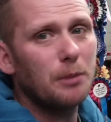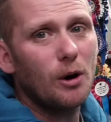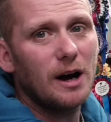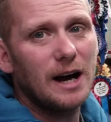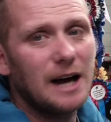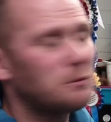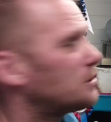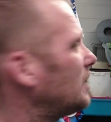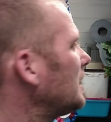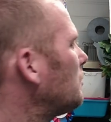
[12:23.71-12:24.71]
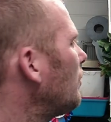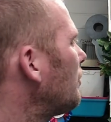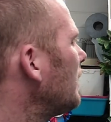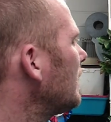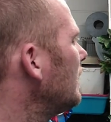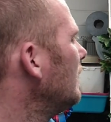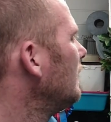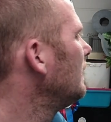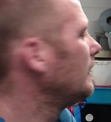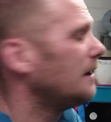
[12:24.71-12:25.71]
But I will tell you one thing,
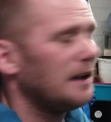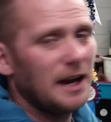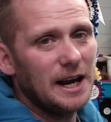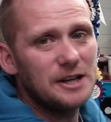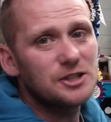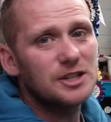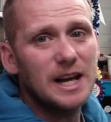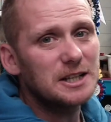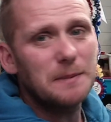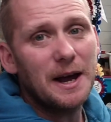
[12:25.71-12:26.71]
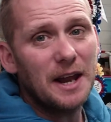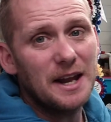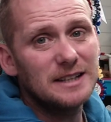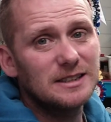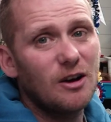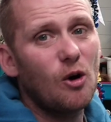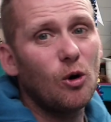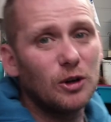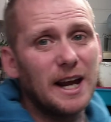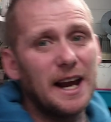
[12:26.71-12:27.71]
he sticks by that nest
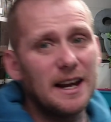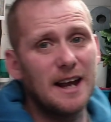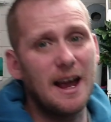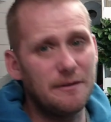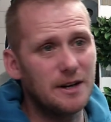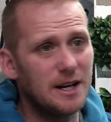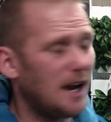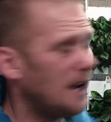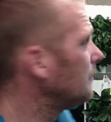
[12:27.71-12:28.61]
all day, every day.